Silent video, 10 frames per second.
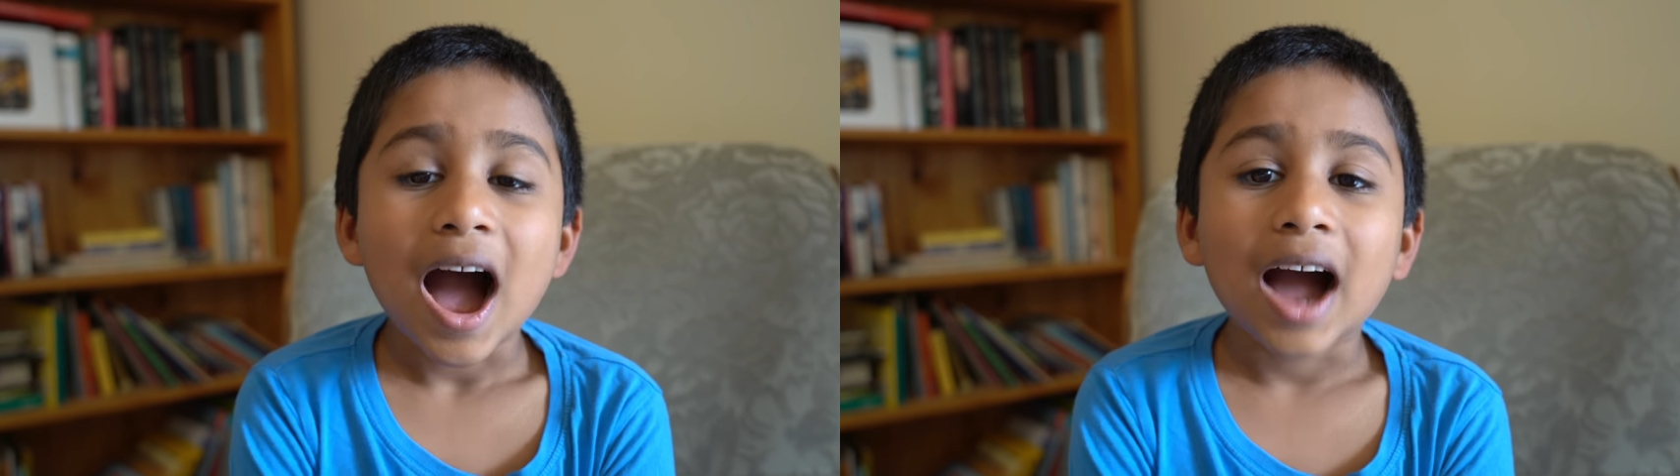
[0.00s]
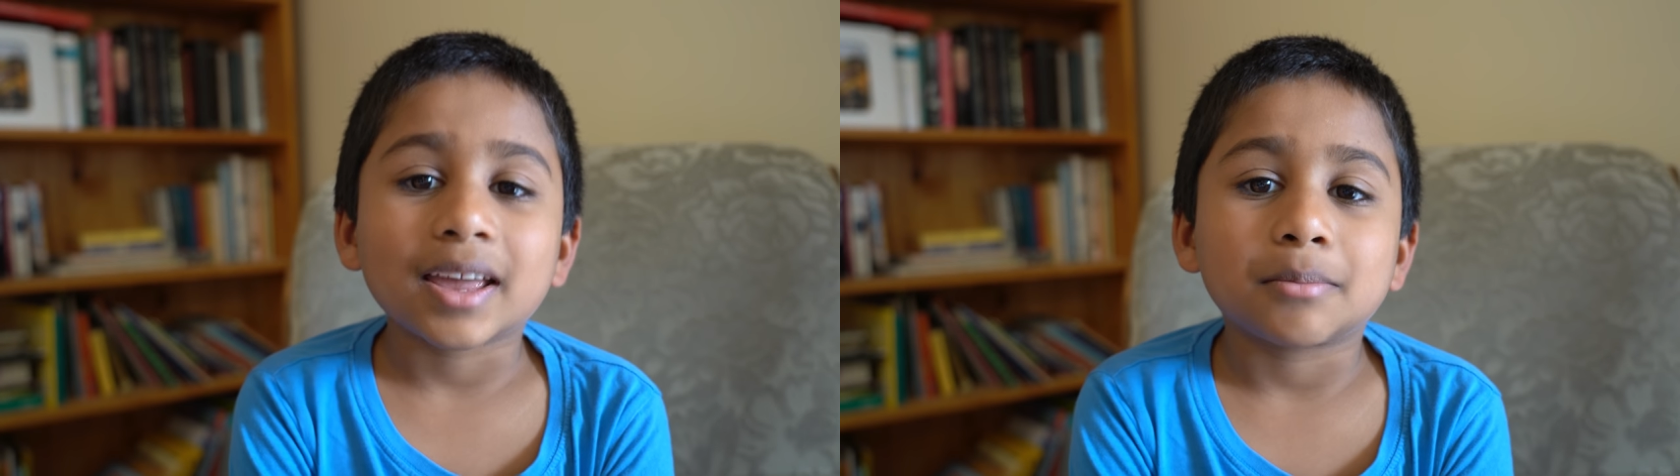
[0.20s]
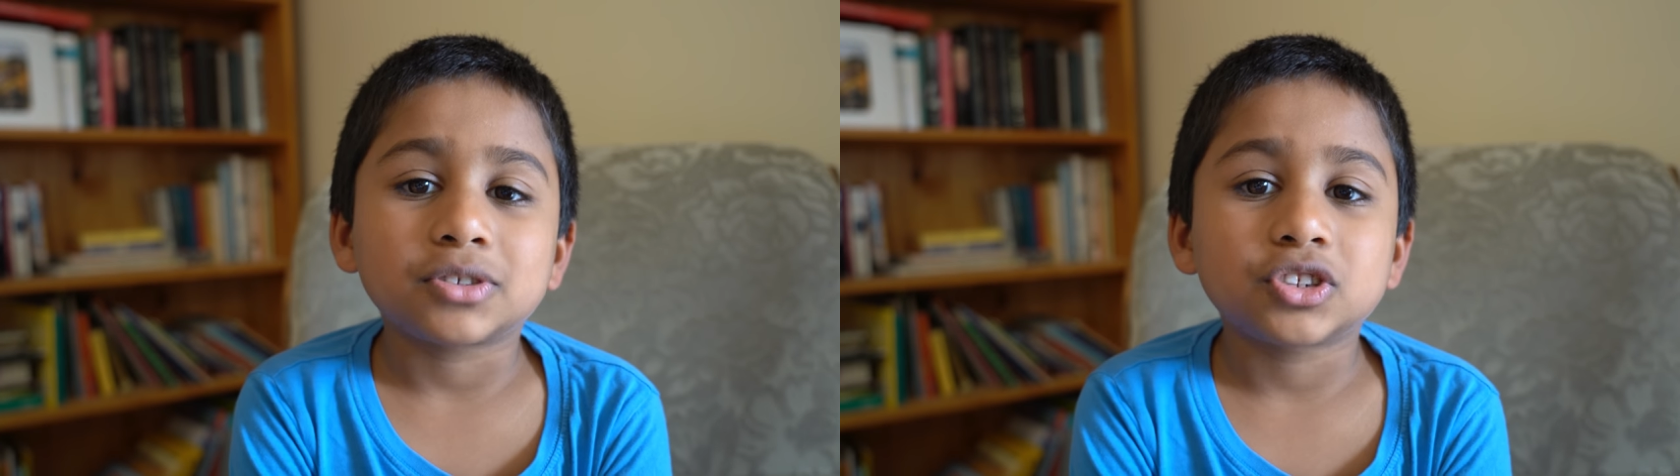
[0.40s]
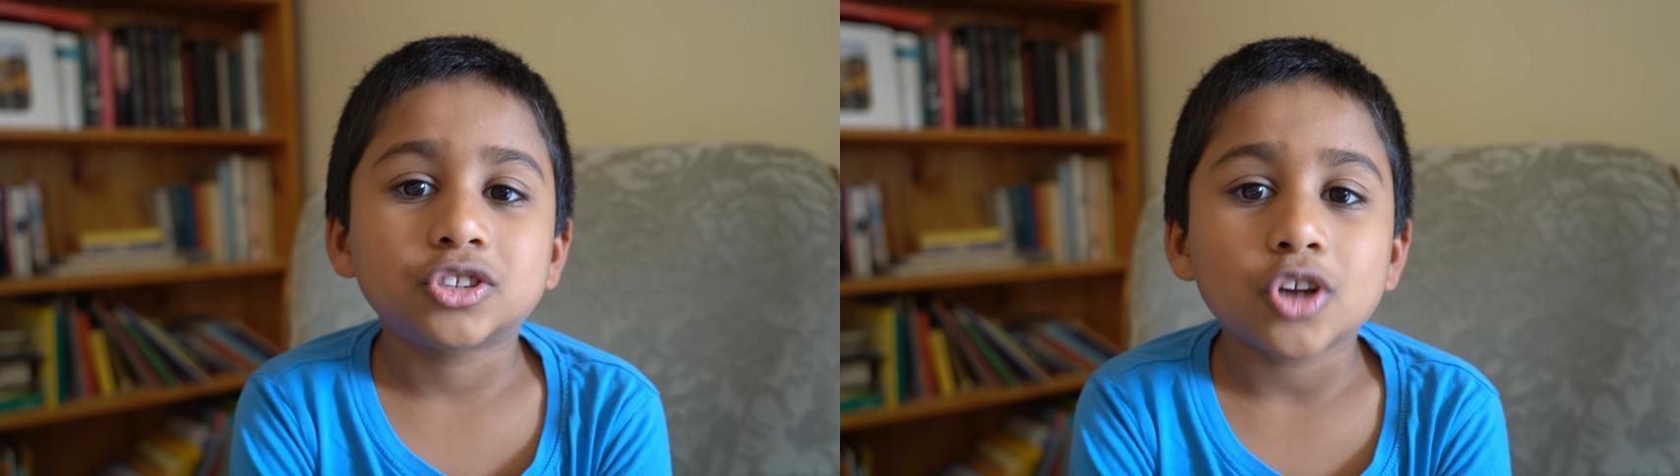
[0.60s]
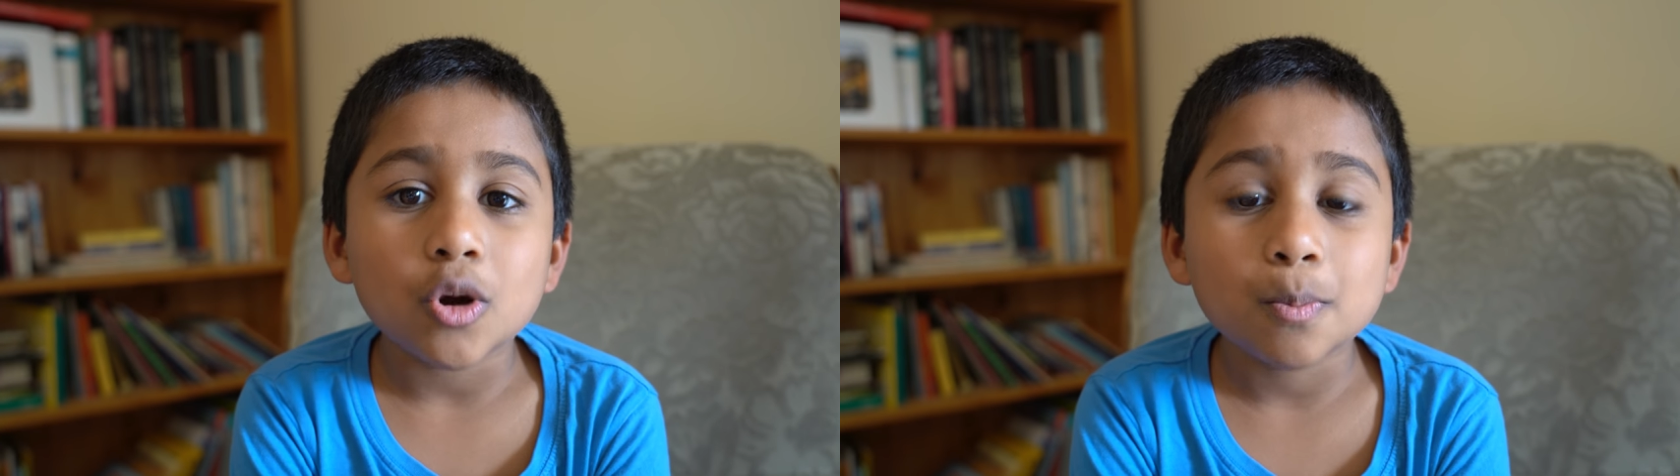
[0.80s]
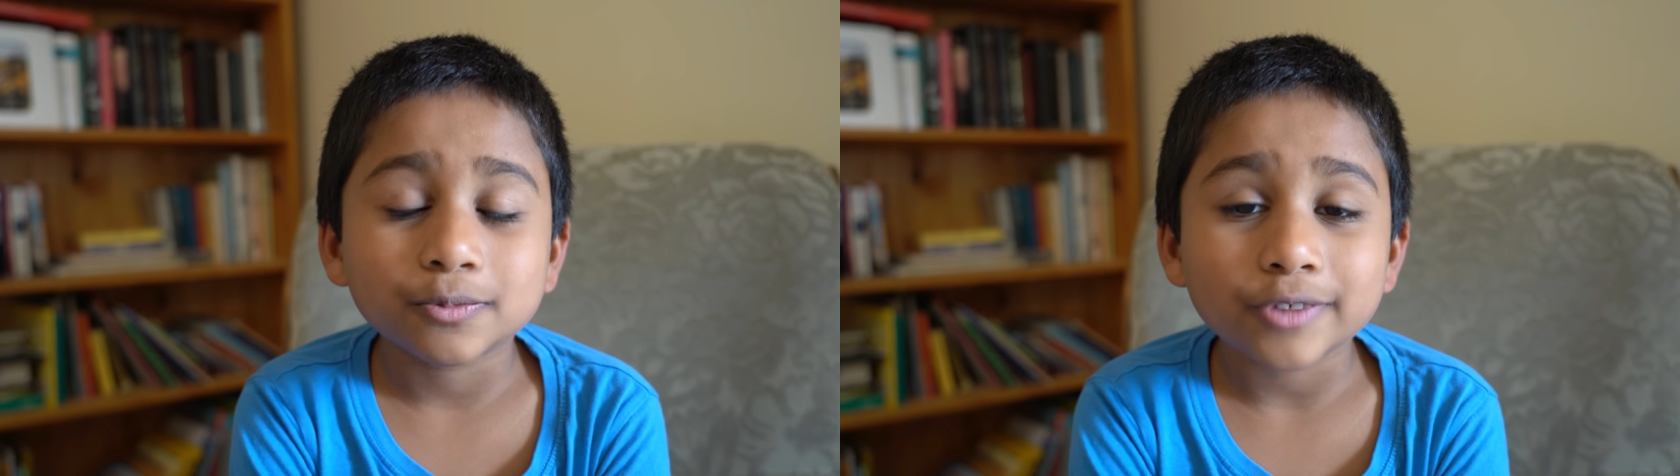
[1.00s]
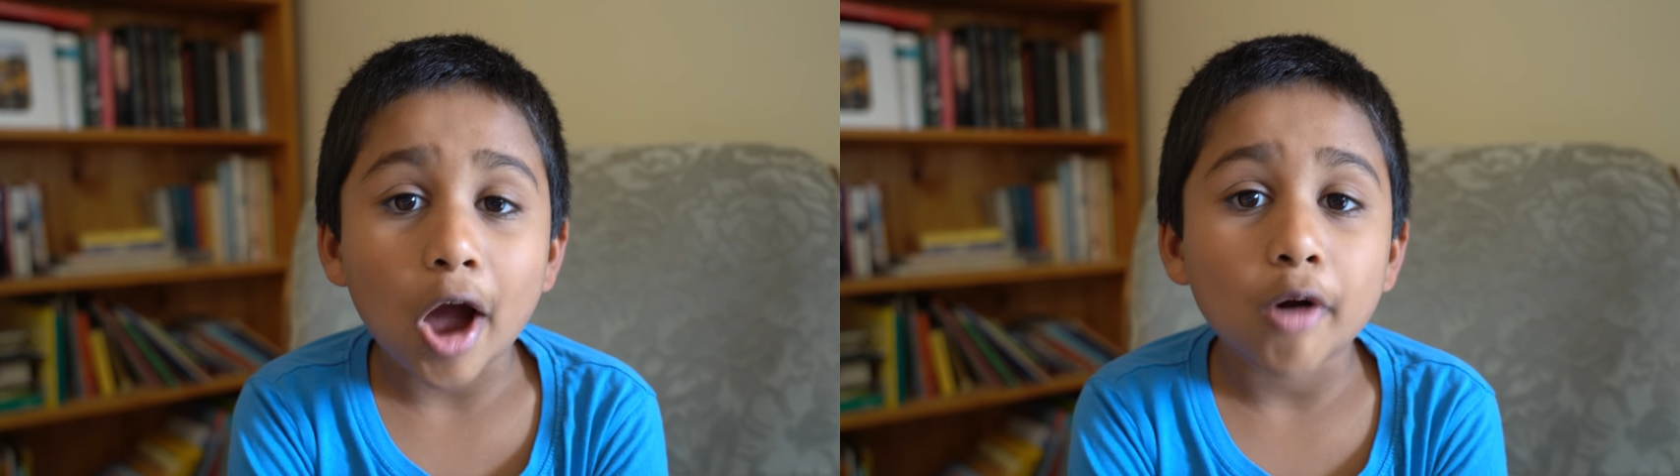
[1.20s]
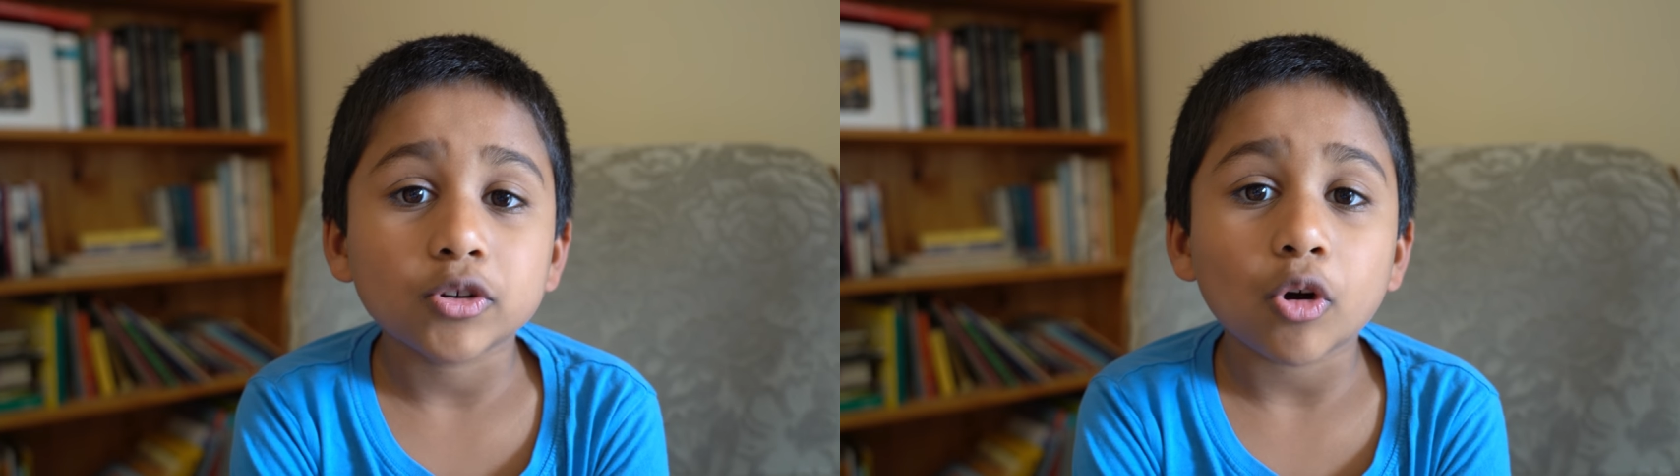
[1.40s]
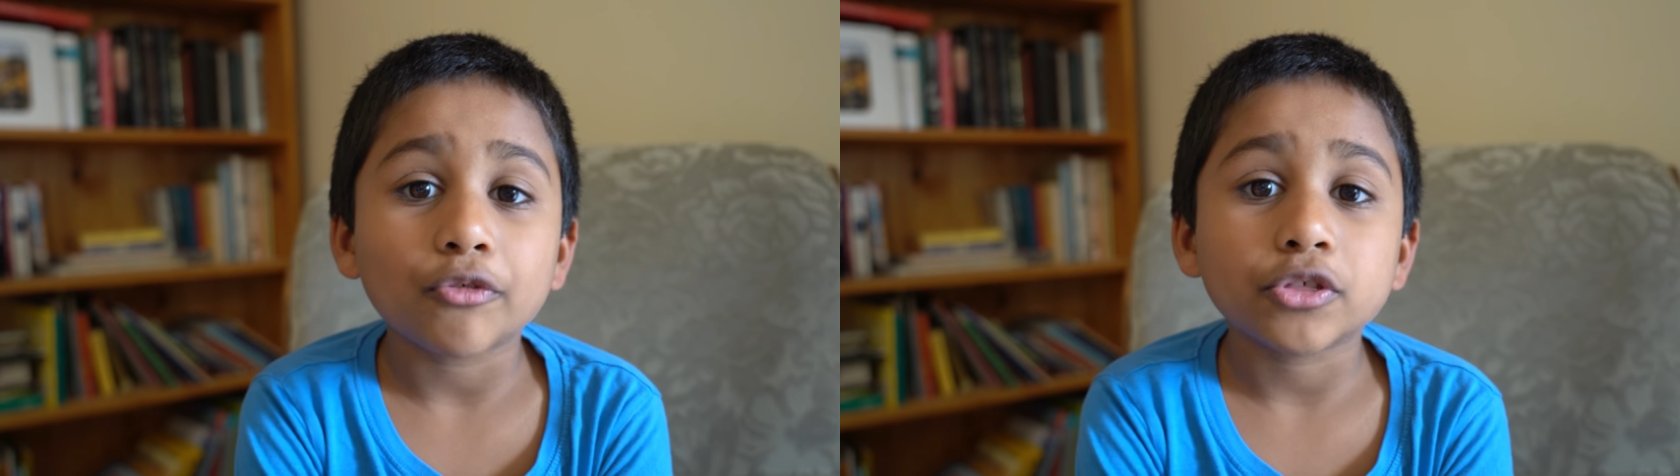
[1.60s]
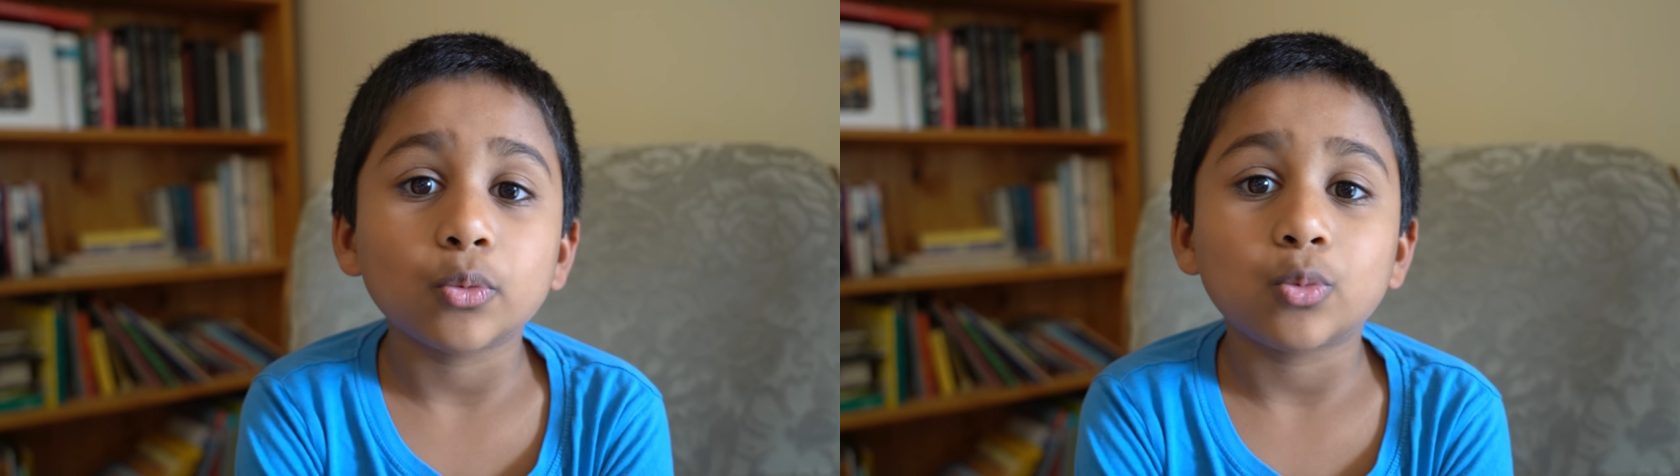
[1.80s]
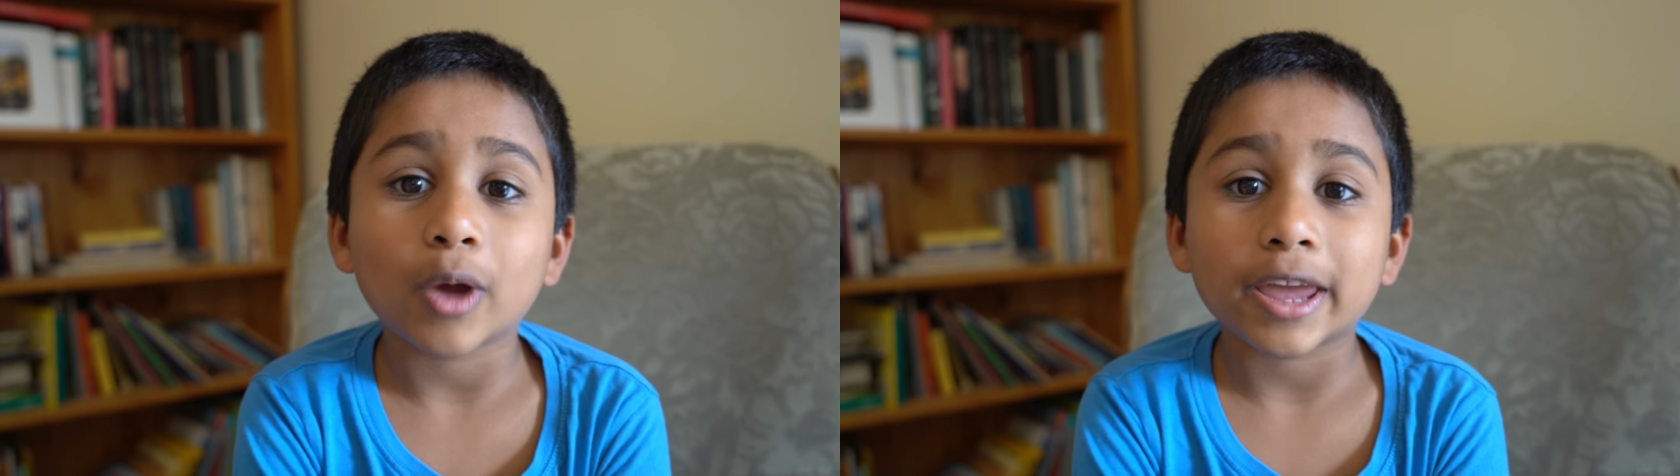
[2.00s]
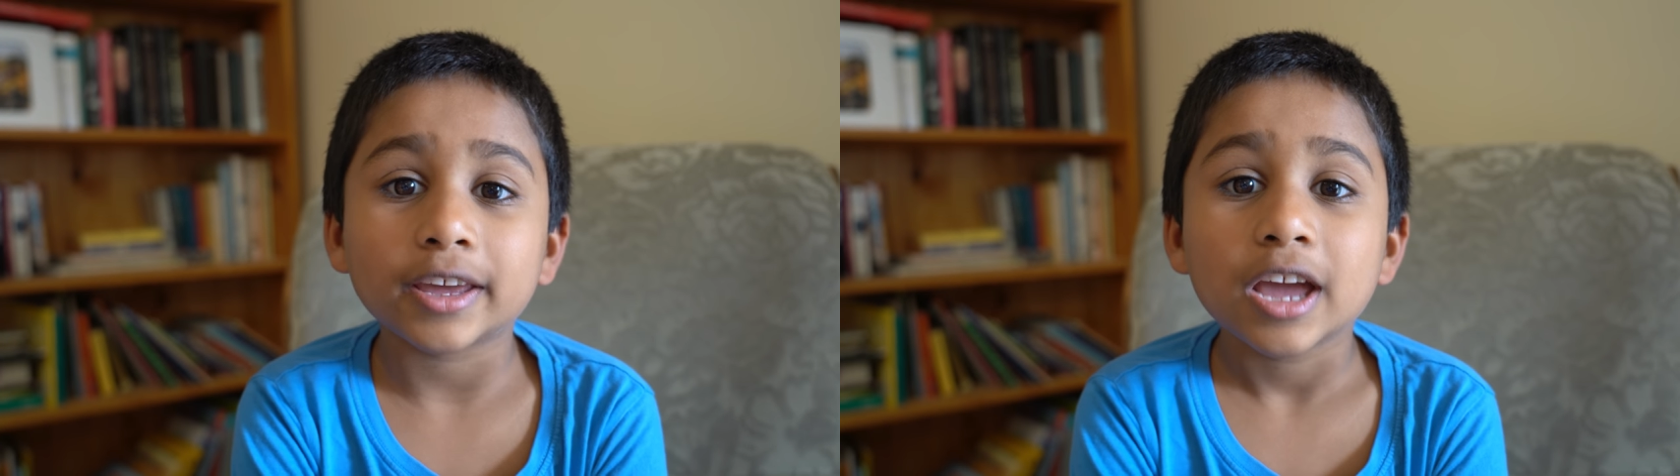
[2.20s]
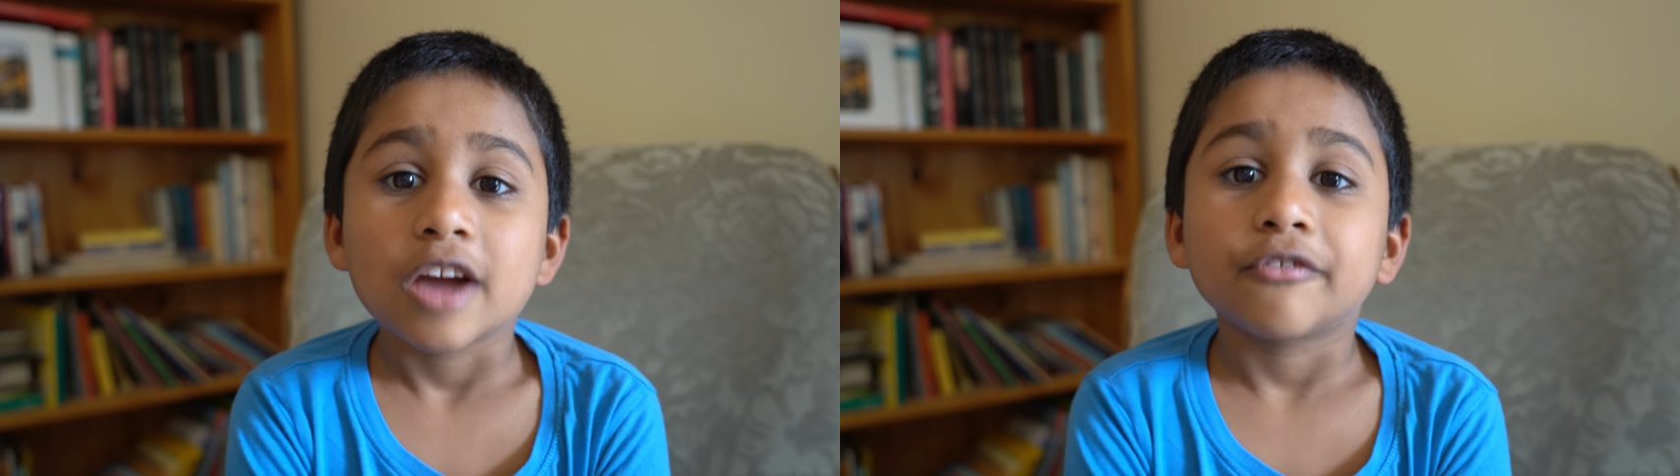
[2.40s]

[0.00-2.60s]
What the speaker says: I am so proud of the way